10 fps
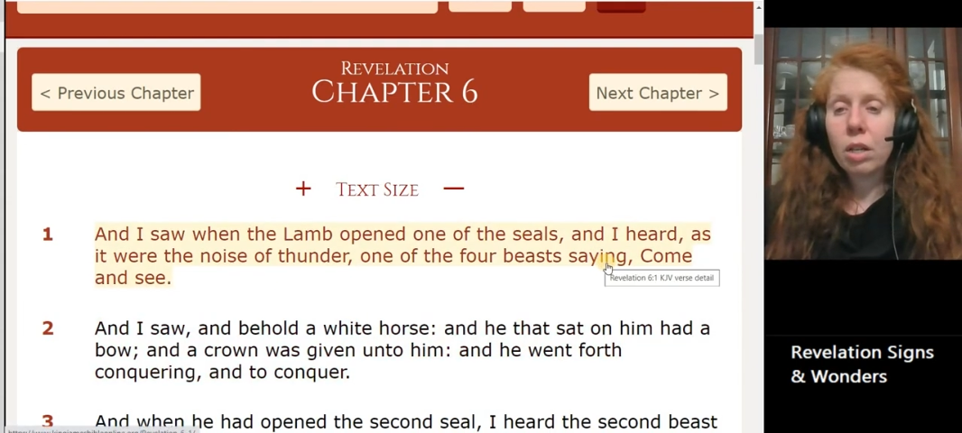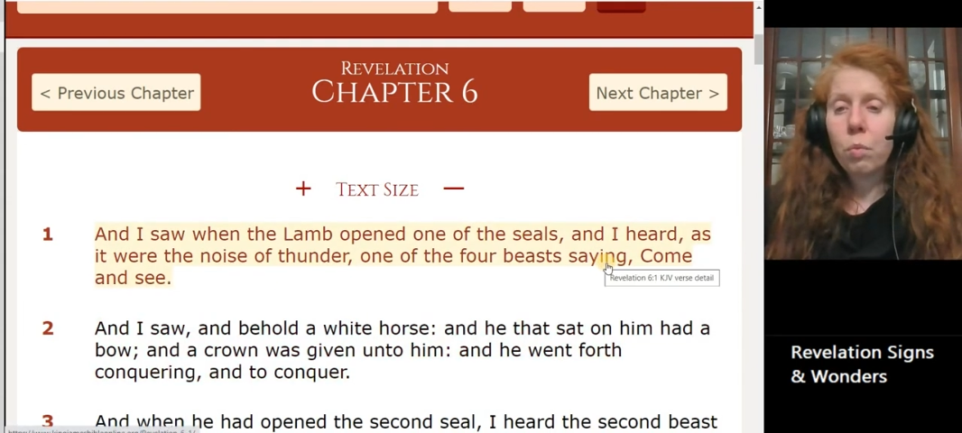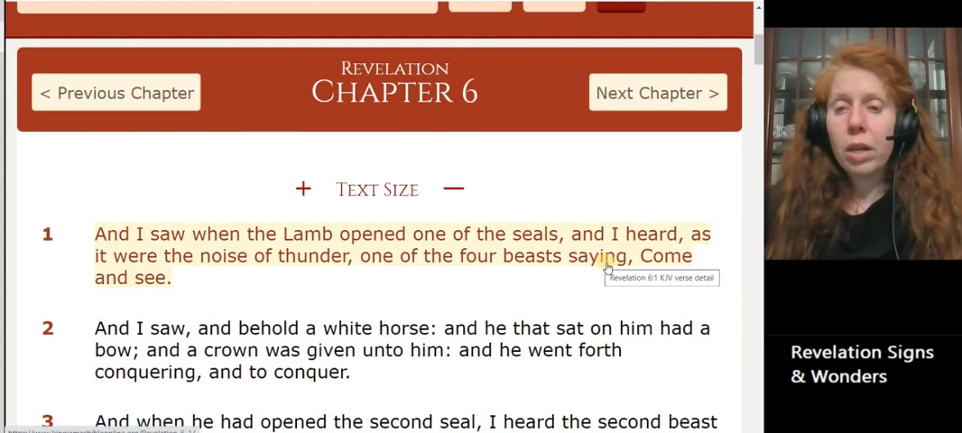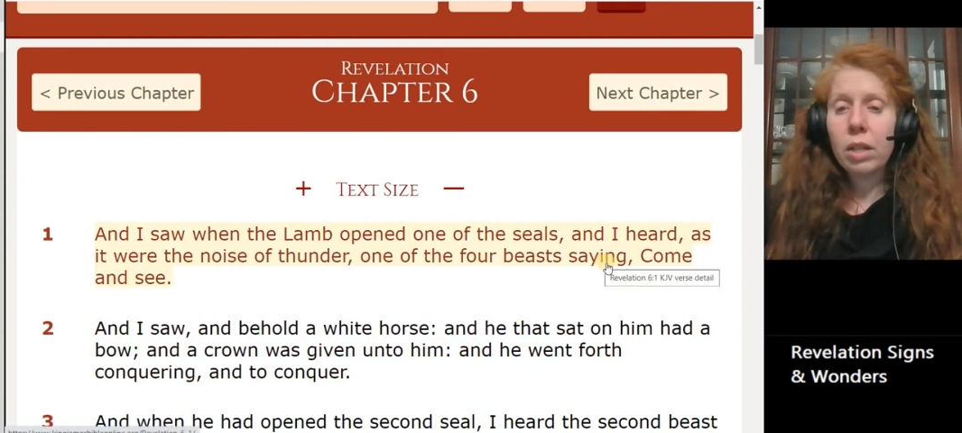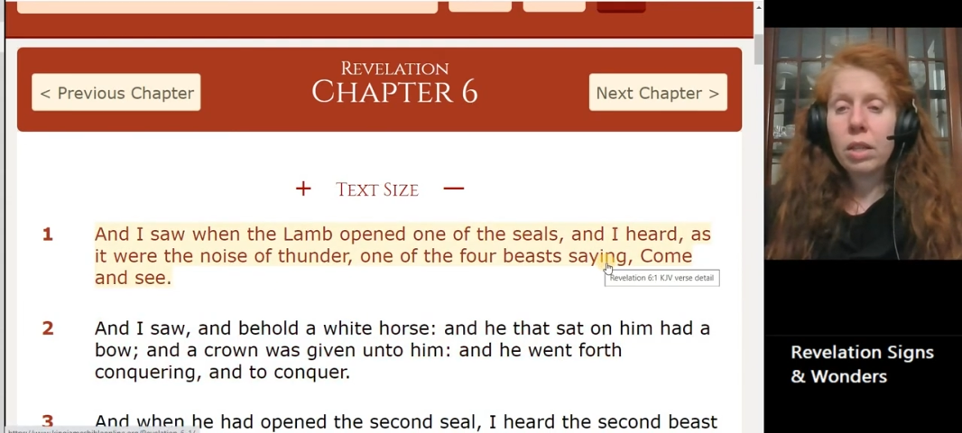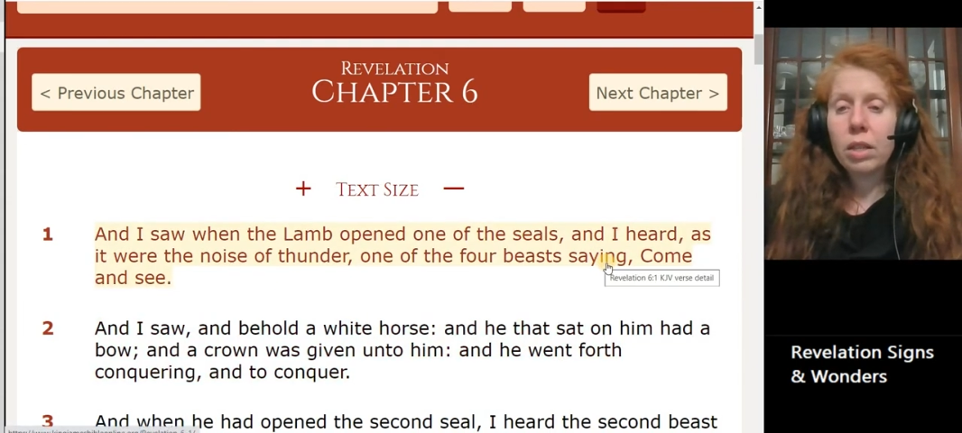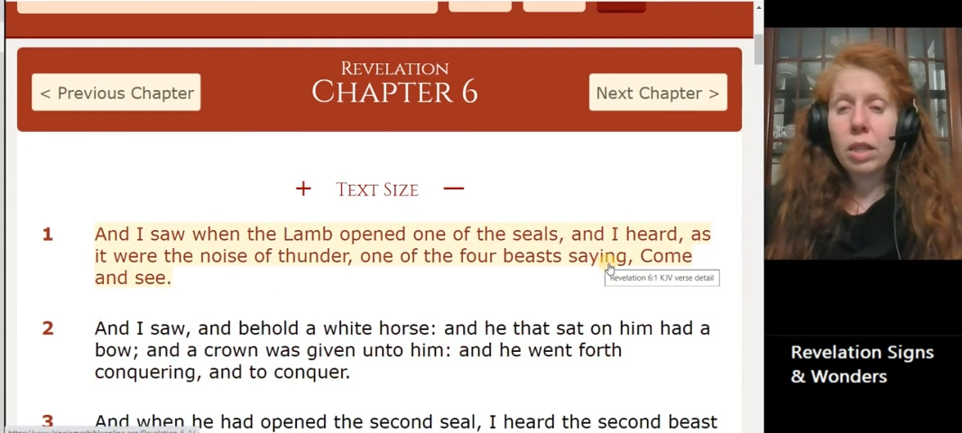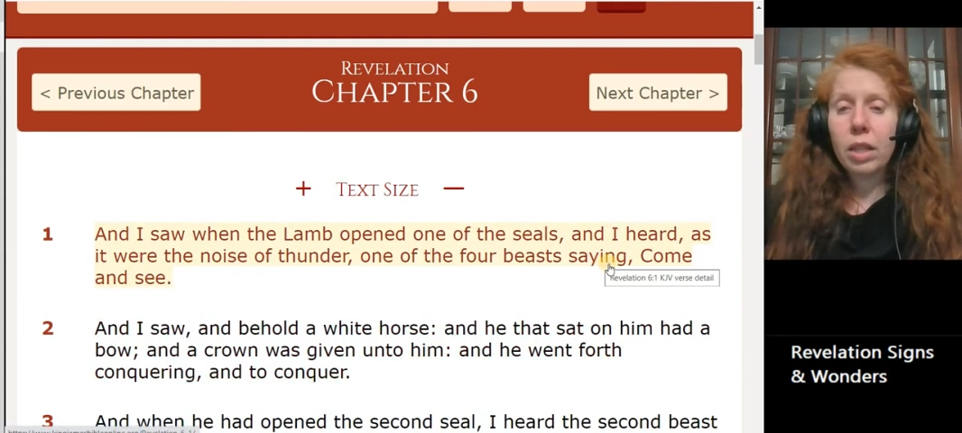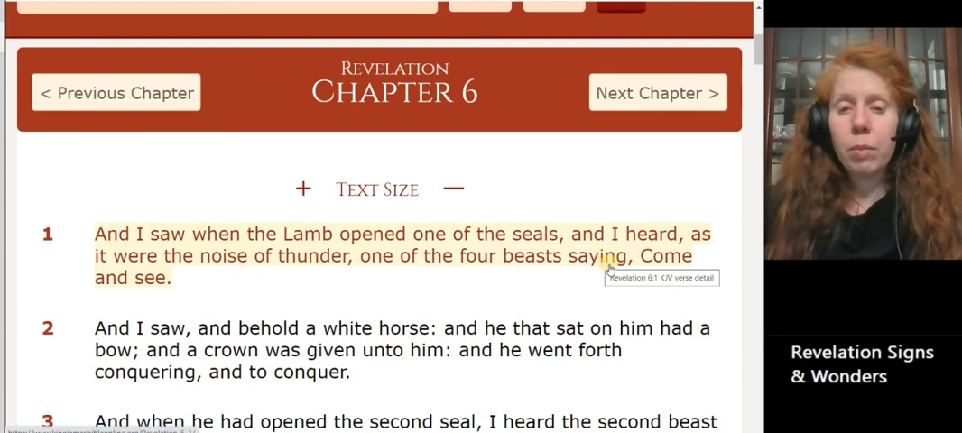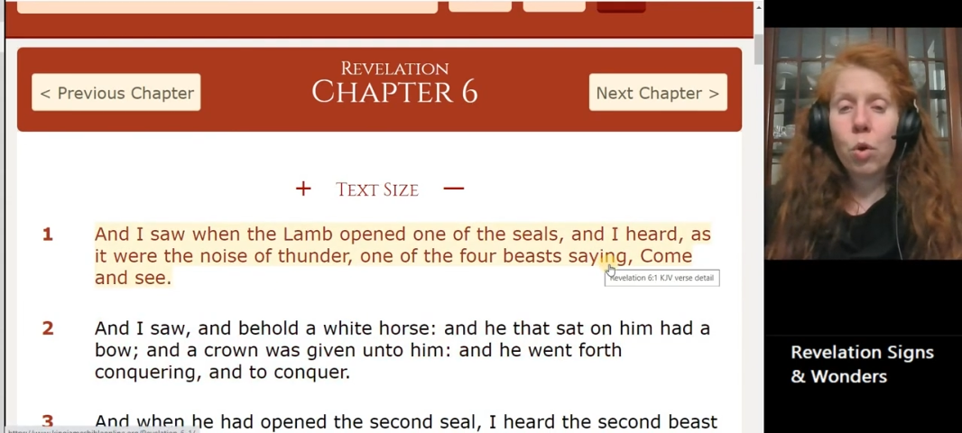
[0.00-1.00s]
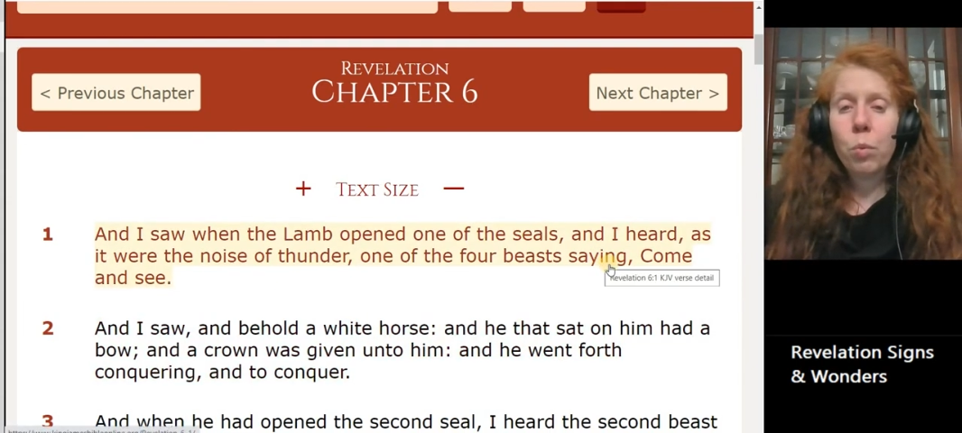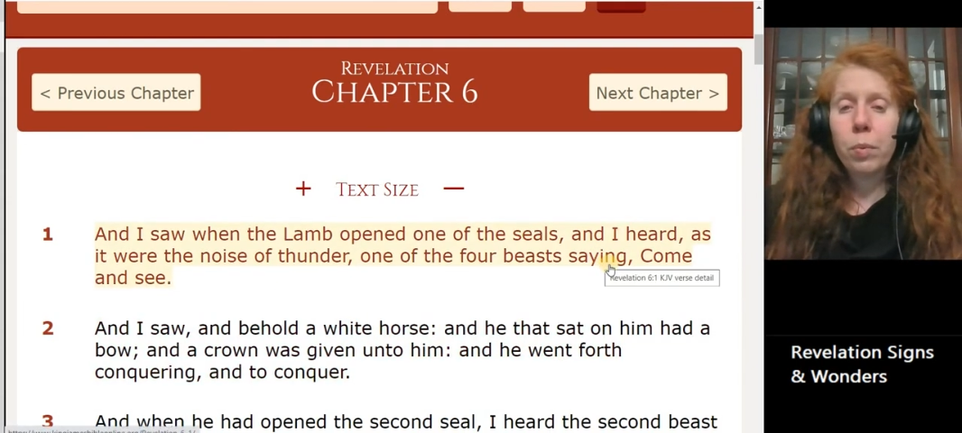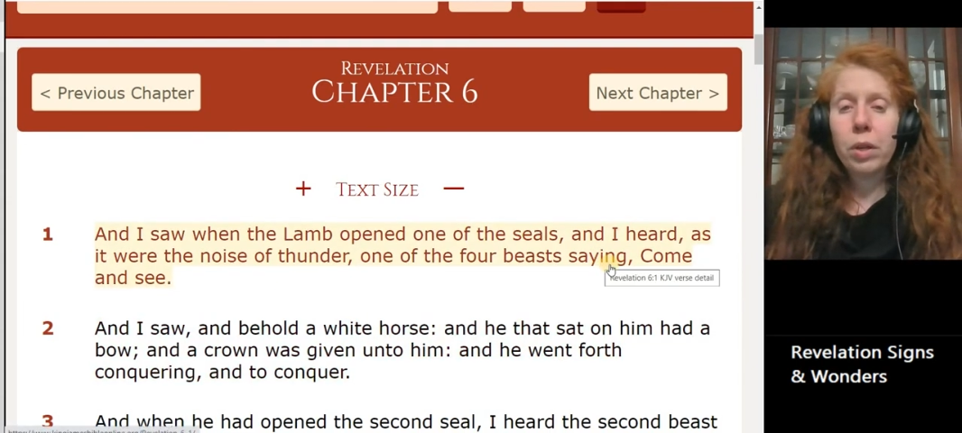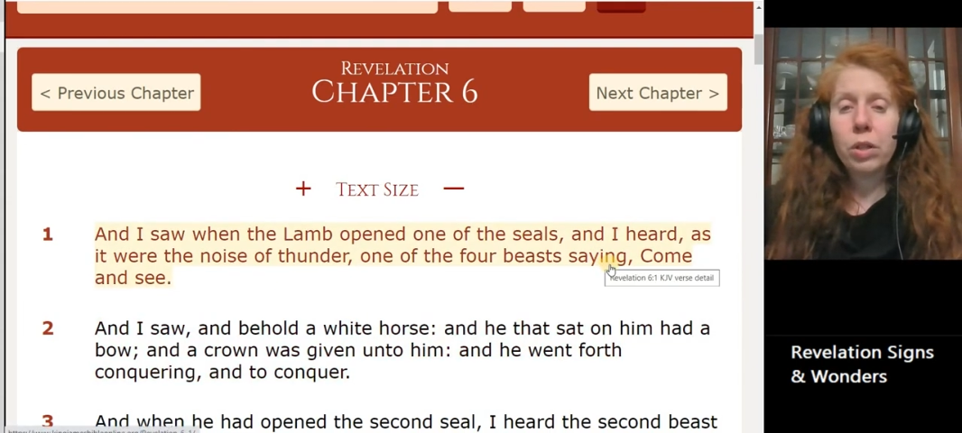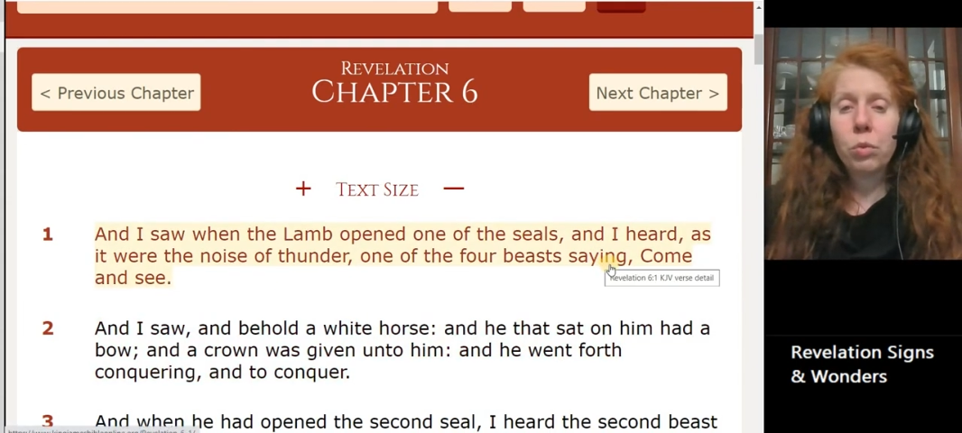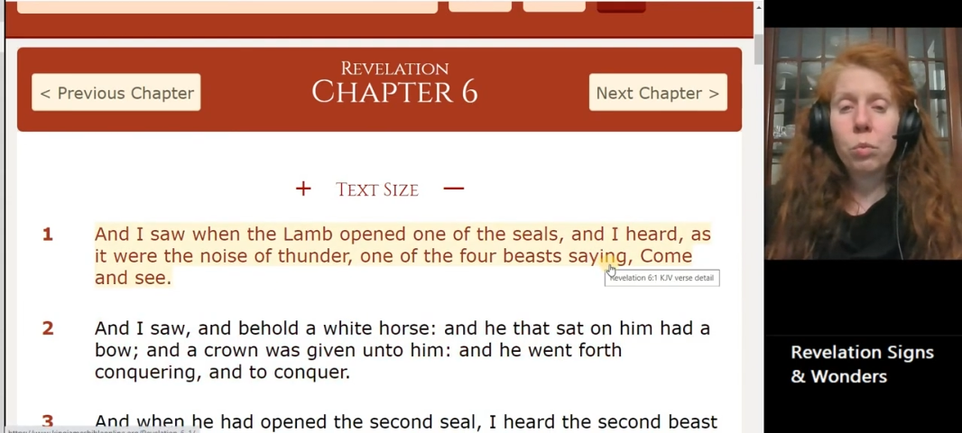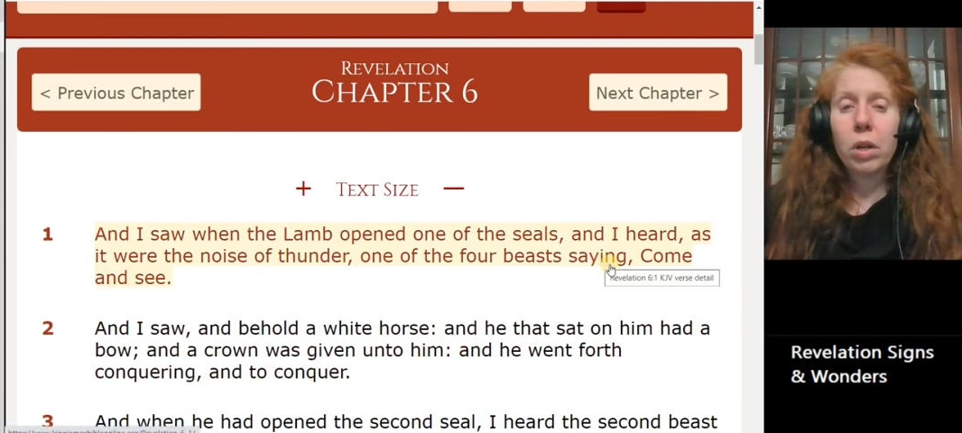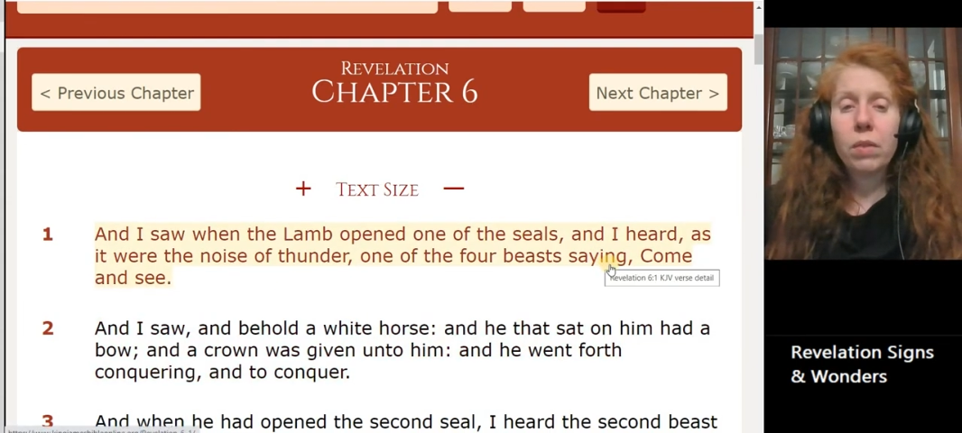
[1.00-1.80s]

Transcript: when the Lamb opened one of